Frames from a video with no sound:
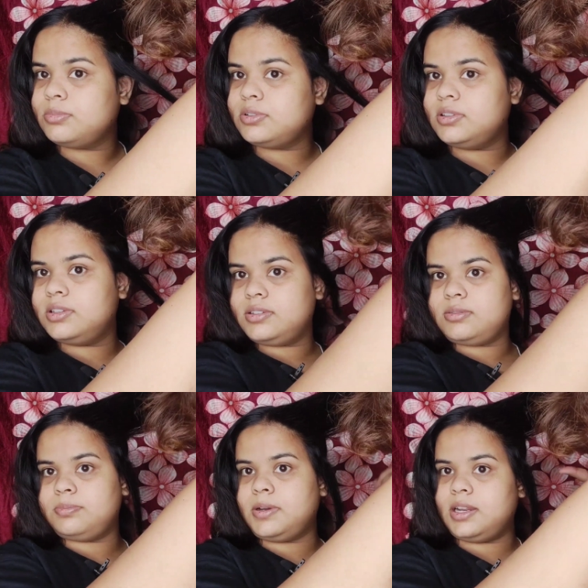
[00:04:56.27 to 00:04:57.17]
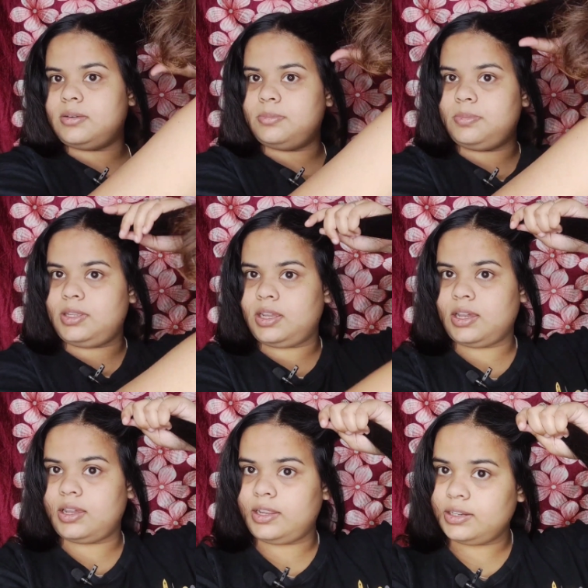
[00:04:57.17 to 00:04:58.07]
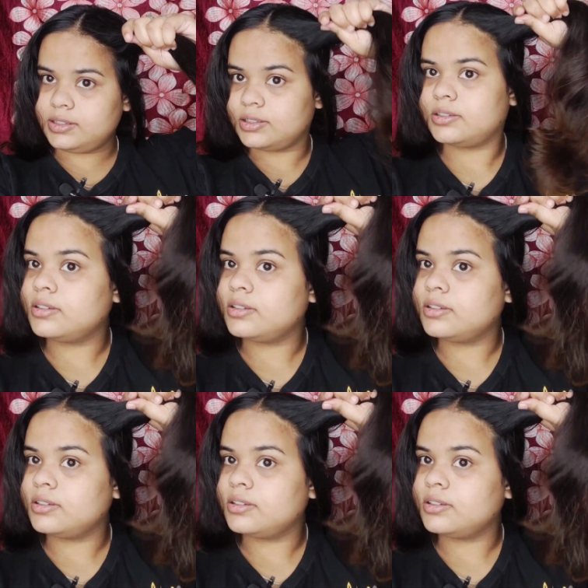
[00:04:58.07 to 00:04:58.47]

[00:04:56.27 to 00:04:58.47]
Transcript: put this part behind,